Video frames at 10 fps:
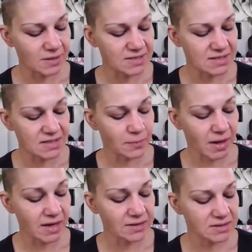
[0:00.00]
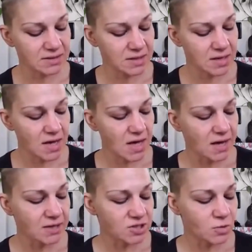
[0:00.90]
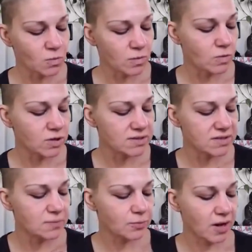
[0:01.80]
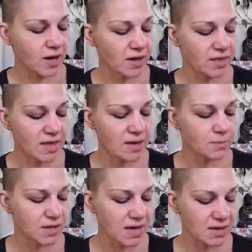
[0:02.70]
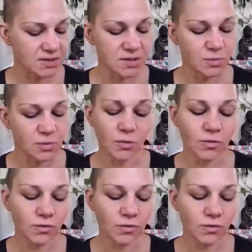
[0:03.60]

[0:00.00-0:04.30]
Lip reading: easily to mind. I took one more deep breath and began to move